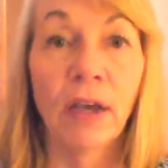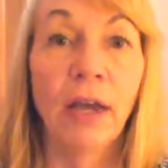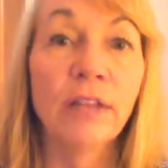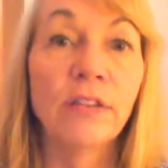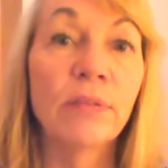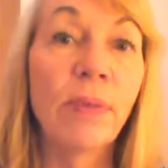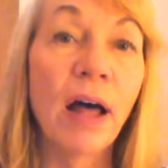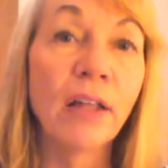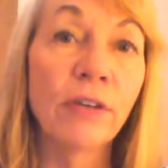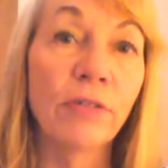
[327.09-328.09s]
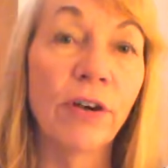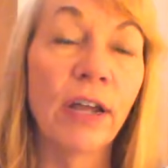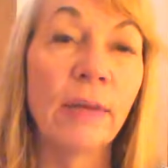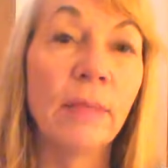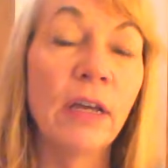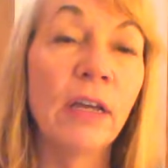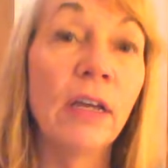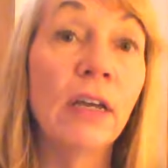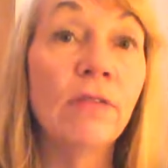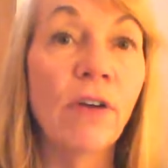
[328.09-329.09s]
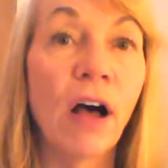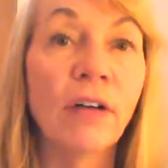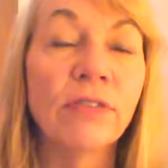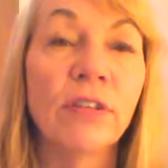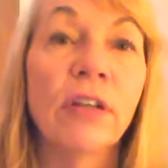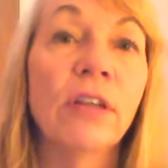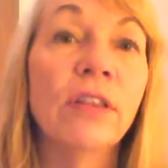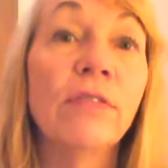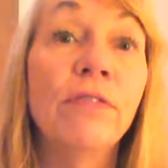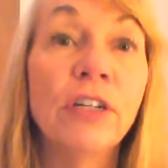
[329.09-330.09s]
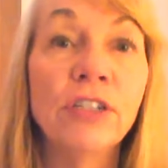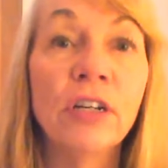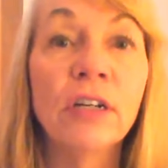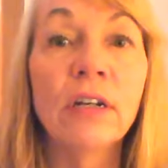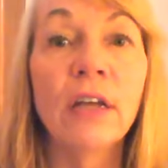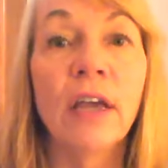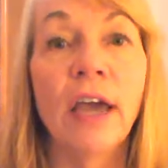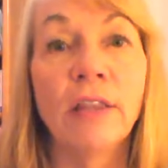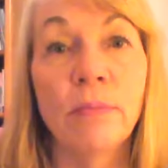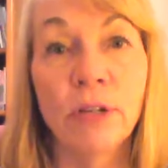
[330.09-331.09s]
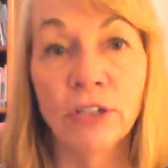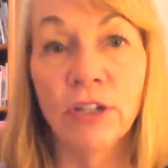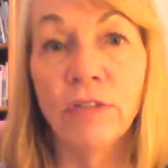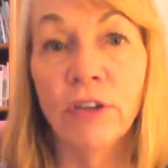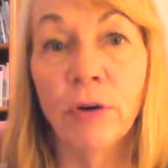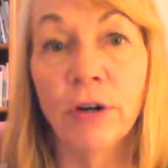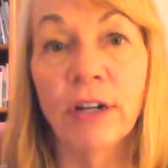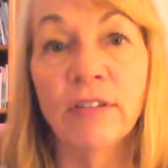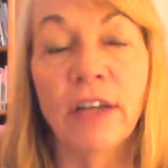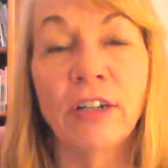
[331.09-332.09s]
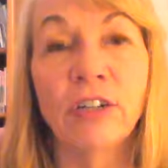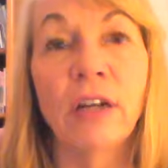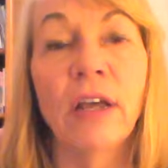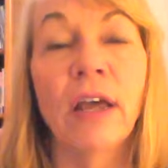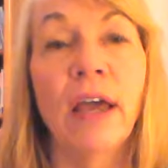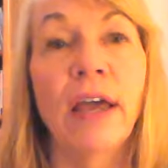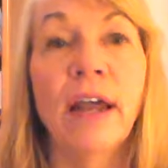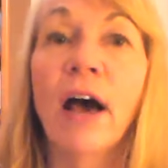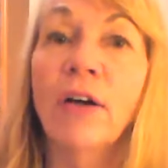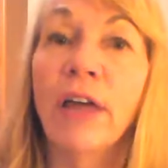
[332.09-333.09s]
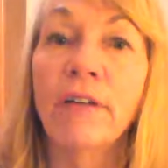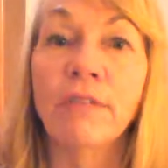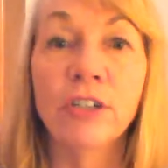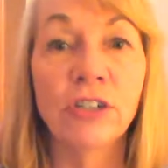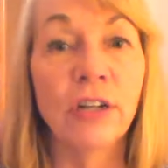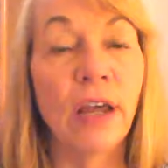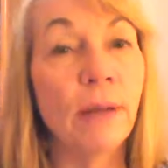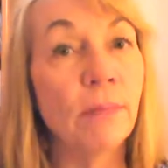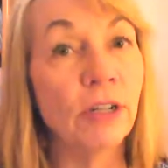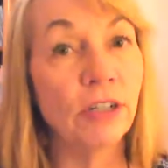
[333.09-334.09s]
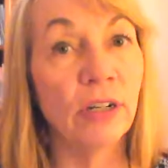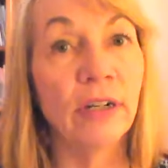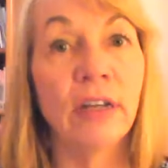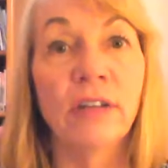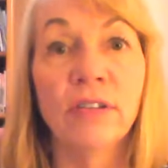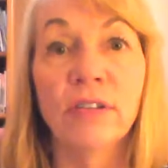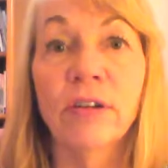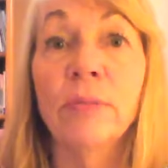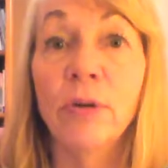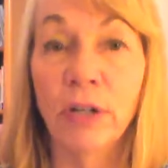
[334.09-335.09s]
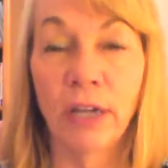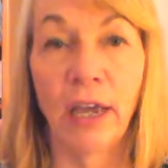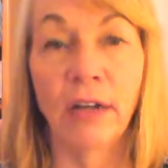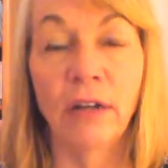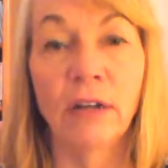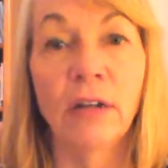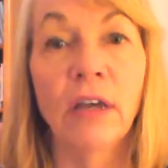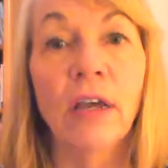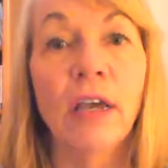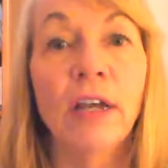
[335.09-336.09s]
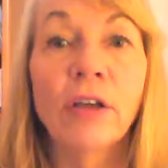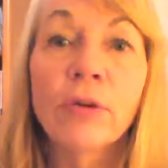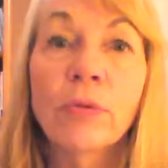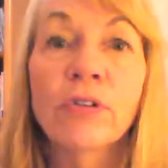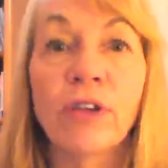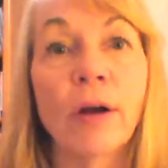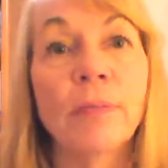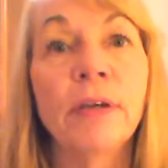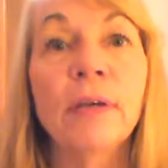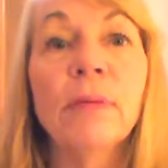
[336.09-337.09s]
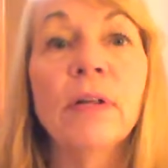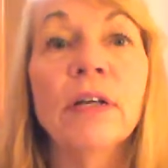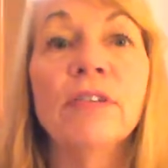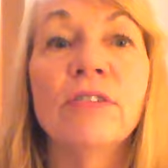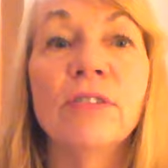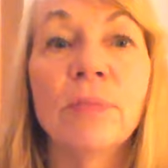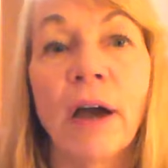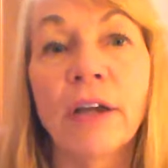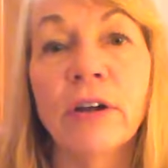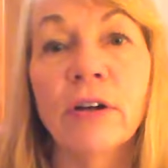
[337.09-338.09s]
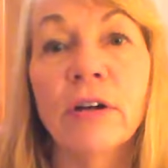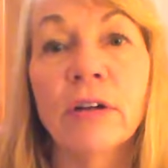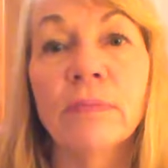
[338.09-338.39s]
And the symbolic frame involves the vision and the mission of the organization and how that vision and mission is communicated. In other words, are people inspired